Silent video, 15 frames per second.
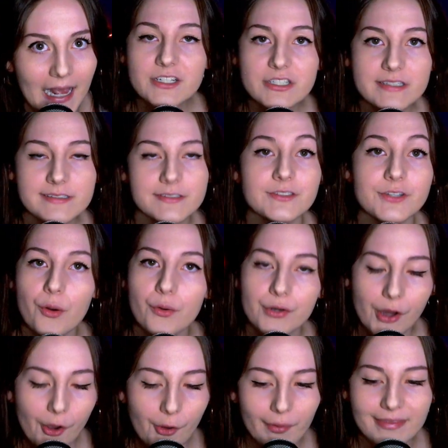They just don't
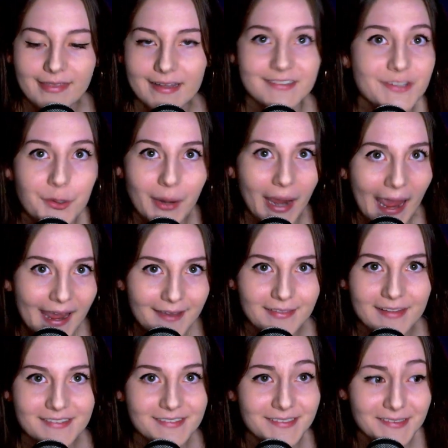know, and that's okay.
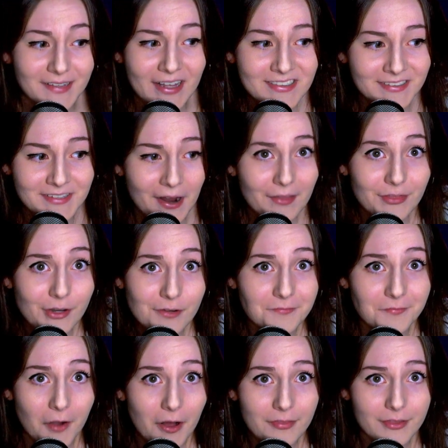That's that's not their
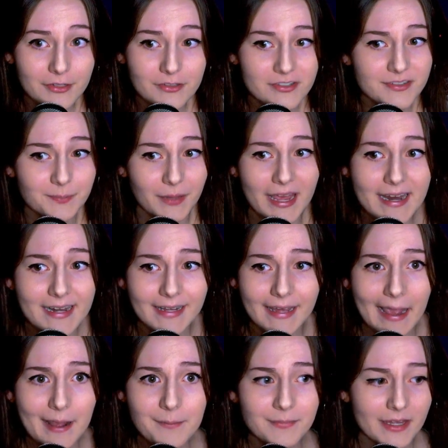fault. They're just playing a
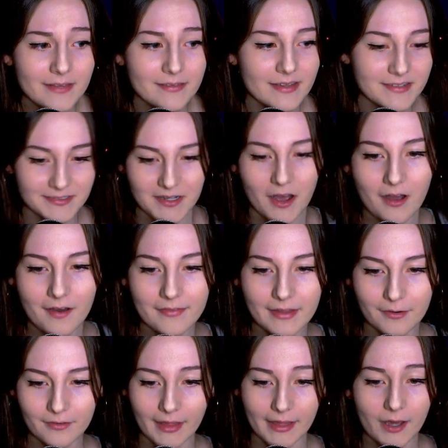game that they saw and
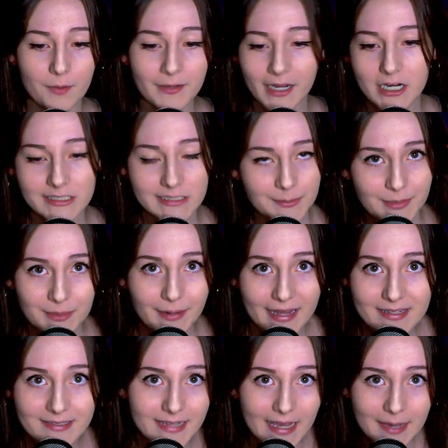they were like, "Oh my gosh, I'm going to
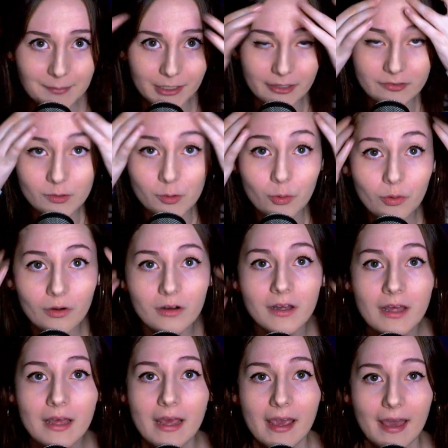buy this game. It looks cool."